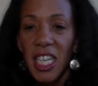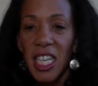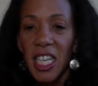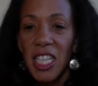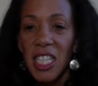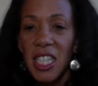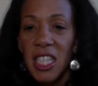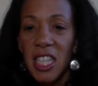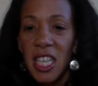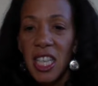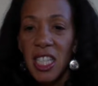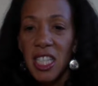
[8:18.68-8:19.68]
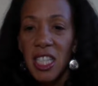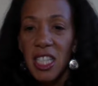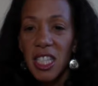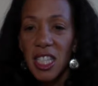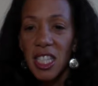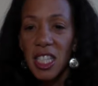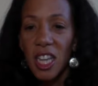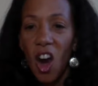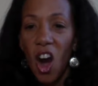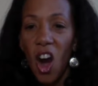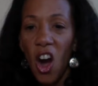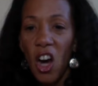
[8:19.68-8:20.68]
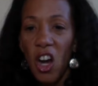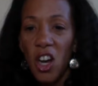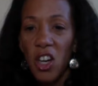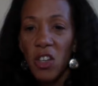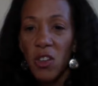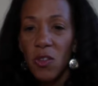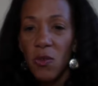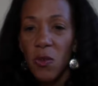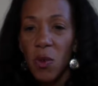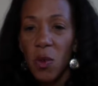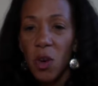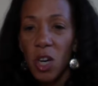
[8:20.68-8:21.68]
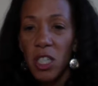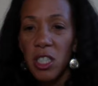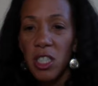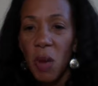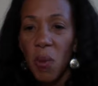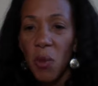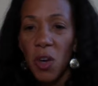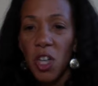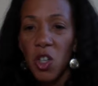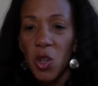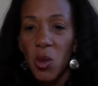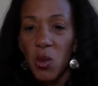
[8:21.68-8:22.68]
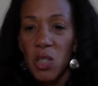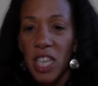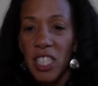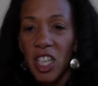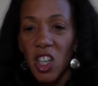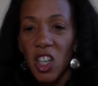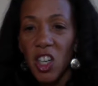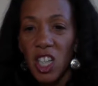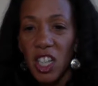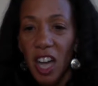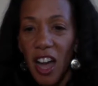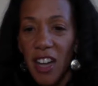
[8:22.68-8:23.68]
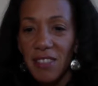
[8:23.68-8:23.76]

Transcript: this hard for someone who doesn't cook a lot?